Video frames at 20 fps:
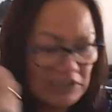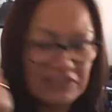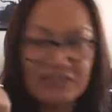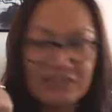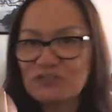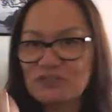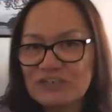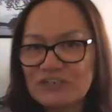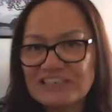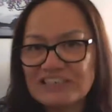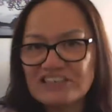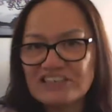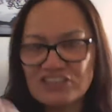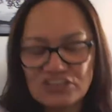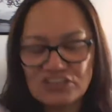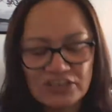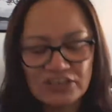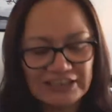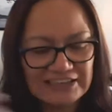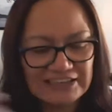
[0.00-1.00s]
for the
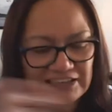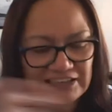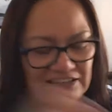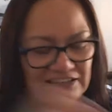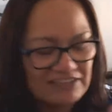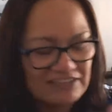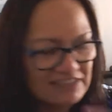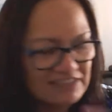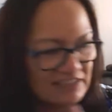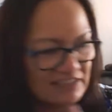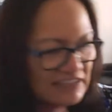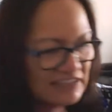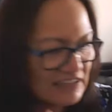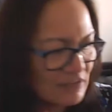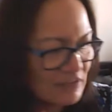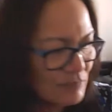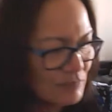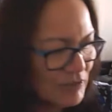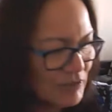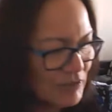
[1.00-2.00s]
French Chinese
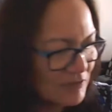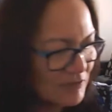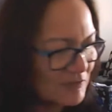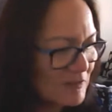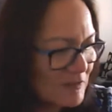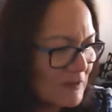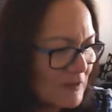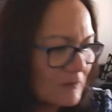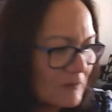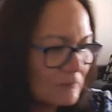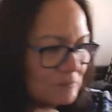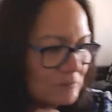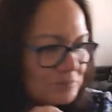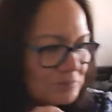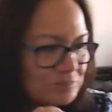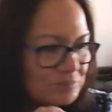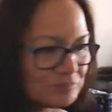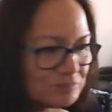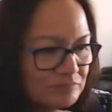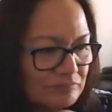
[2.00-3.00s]
at the moment.
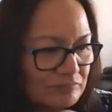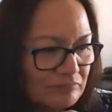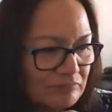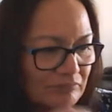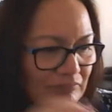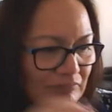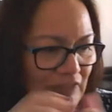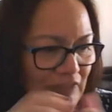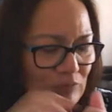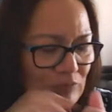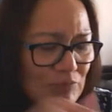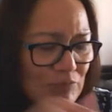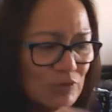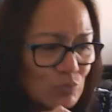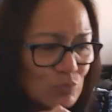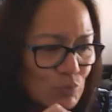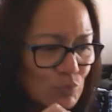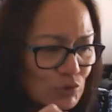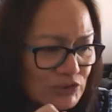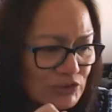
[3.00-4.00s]
But
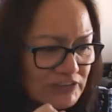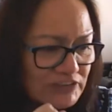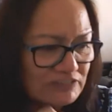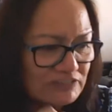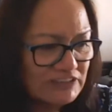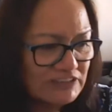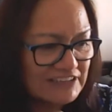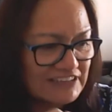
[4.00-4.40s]
watercress,